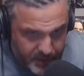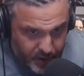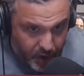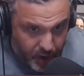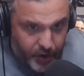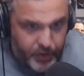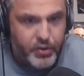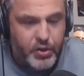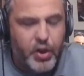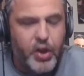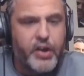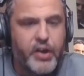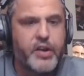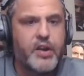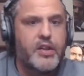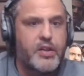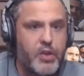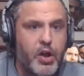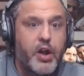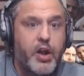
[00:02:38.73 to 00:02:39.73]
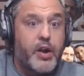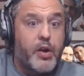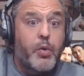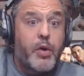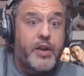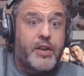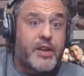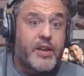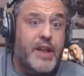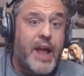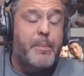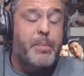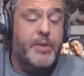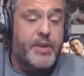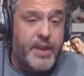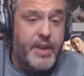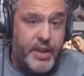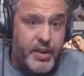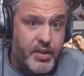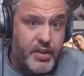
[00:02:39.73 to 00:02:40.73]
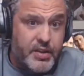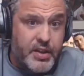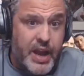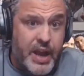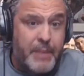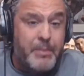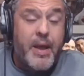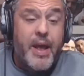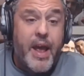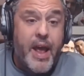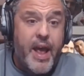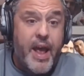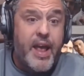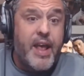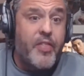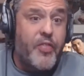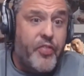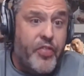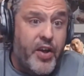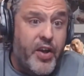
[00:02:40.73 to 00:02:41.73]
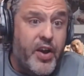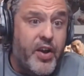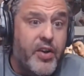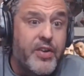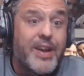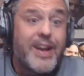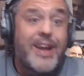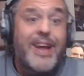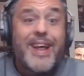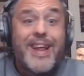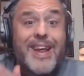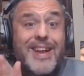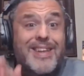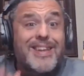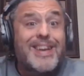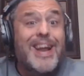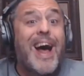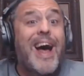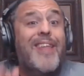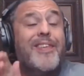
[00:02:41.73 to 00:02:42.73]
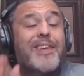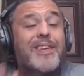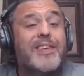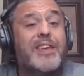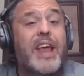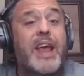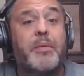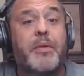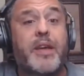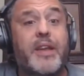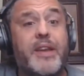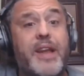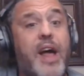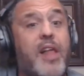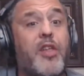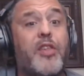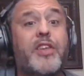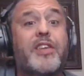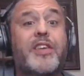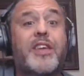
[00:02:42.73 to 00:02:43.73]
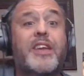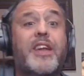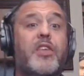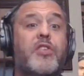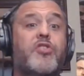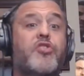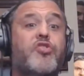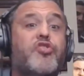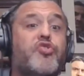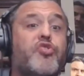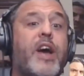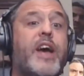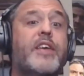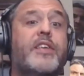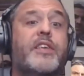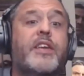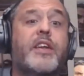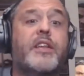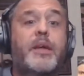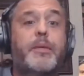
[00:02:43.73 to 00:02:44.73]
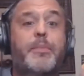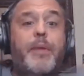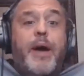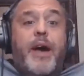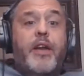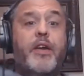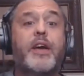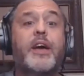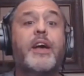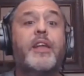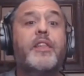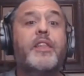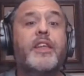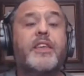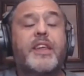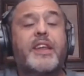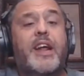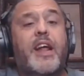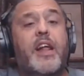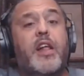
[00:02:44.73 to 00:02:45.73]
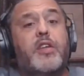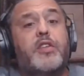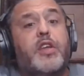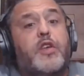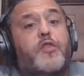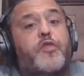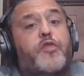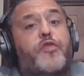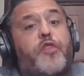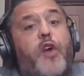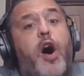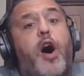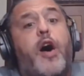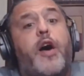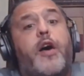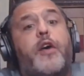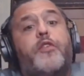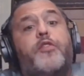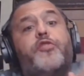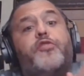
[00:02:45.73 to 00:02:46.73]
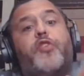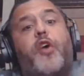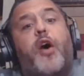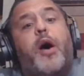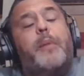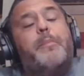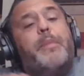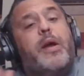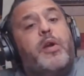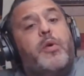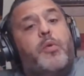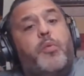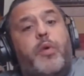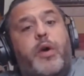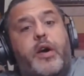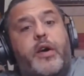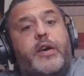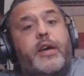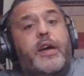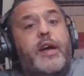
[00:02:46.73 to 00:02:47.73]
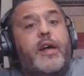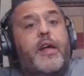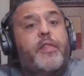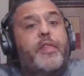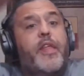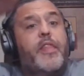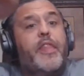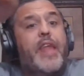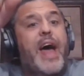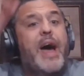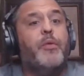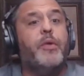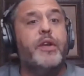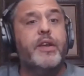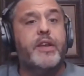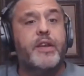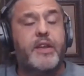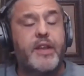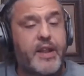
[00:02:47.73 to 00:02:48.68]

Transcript: Lara was at that particular time. And third, it's not the same Canelo. This Canelo's drastically better. This Canelo does far, far better work than that one.